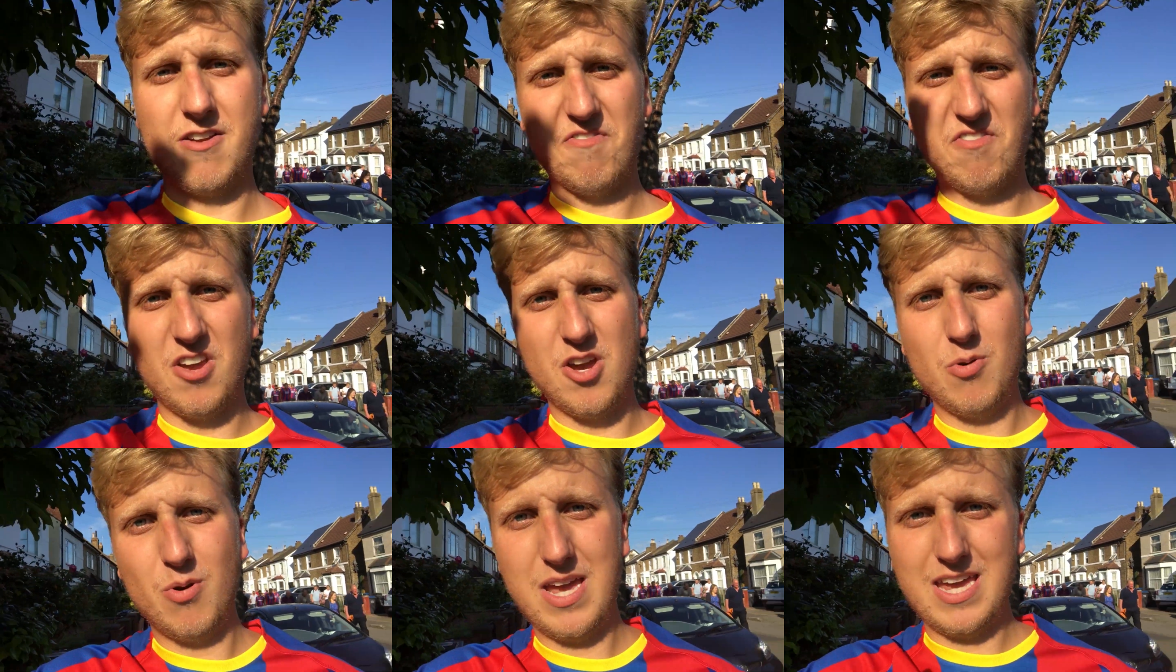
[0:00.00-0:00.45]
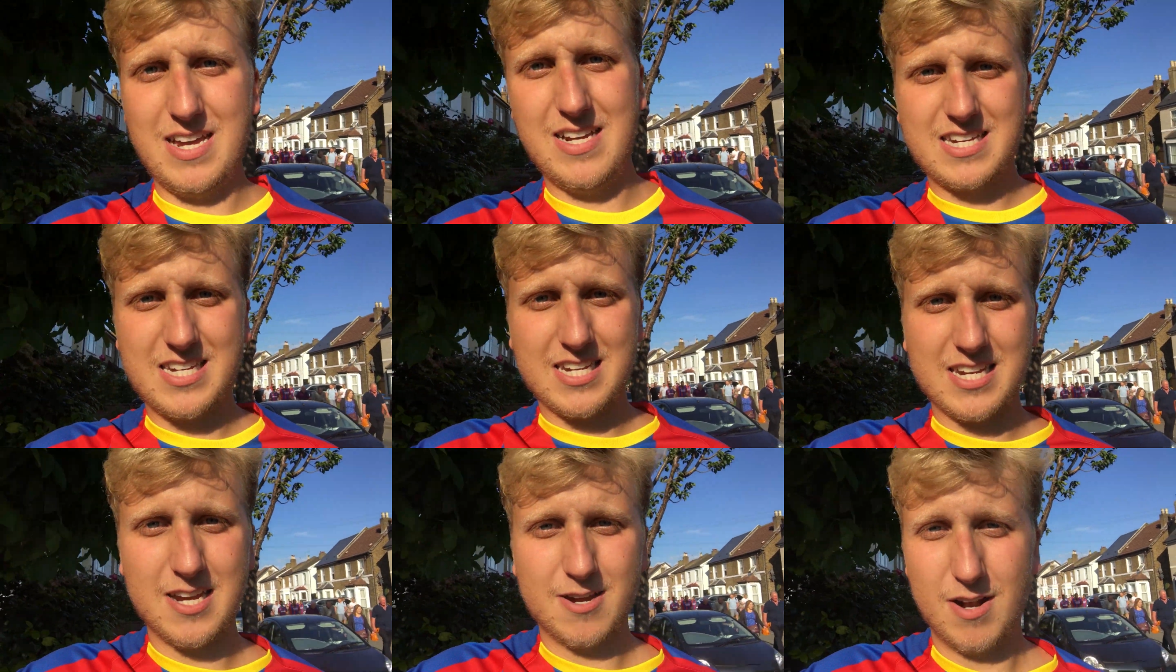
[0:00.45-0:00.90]
in a few
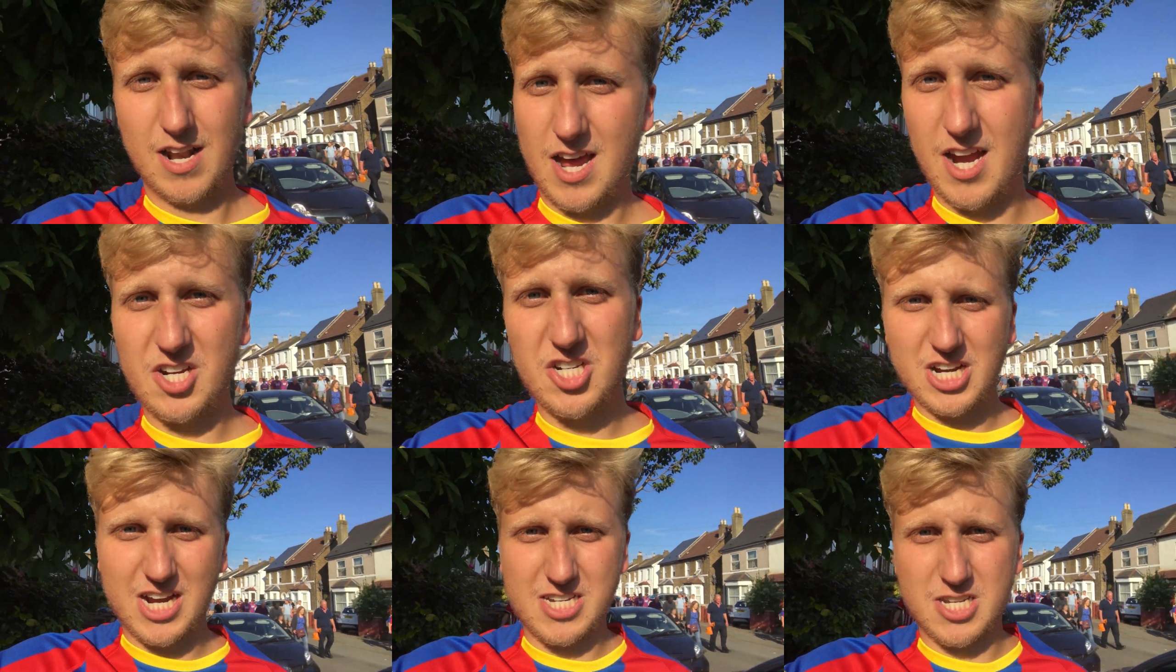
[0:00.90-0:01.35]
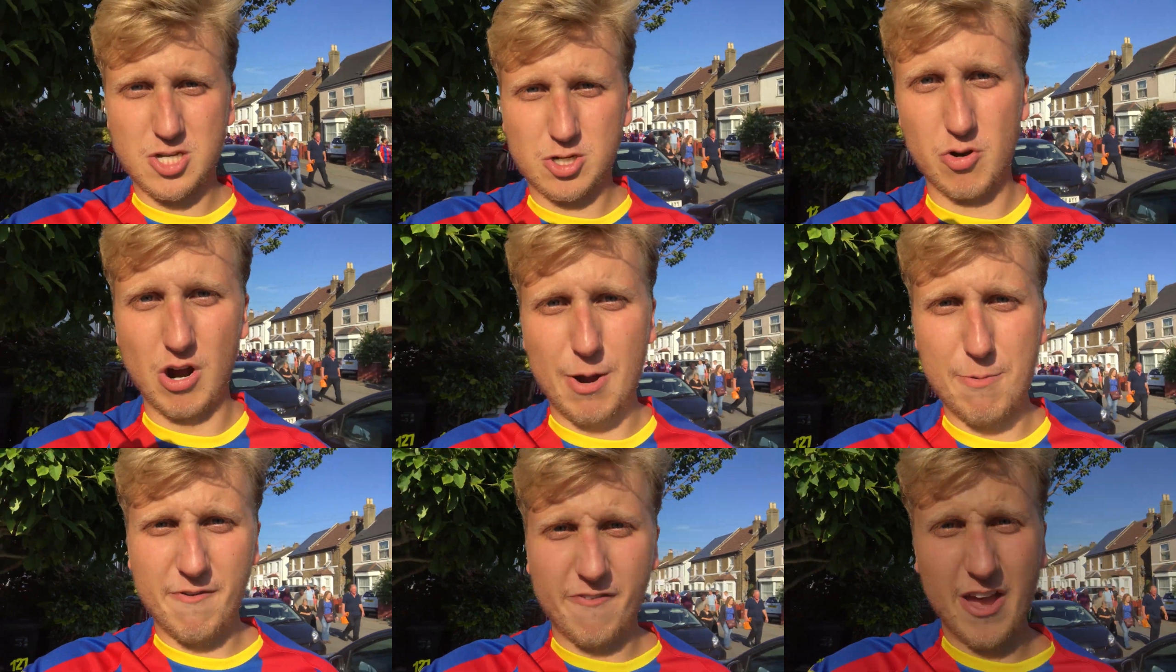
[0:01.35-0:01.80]
weeks. Like, share,
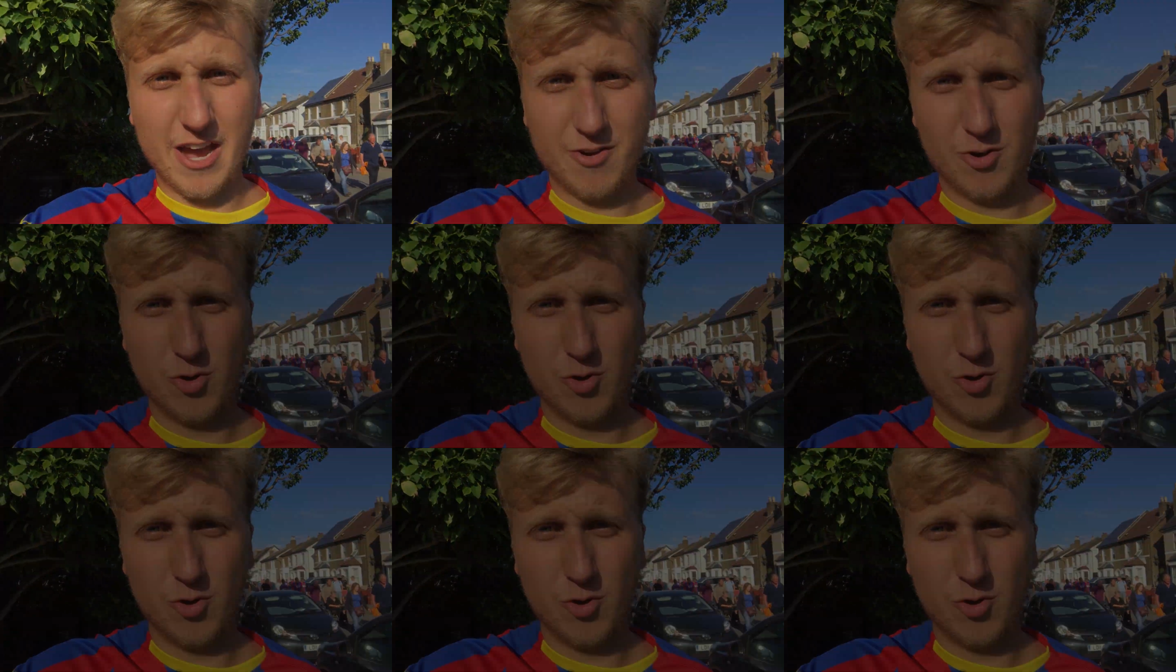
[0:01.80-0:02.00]
subscribe if you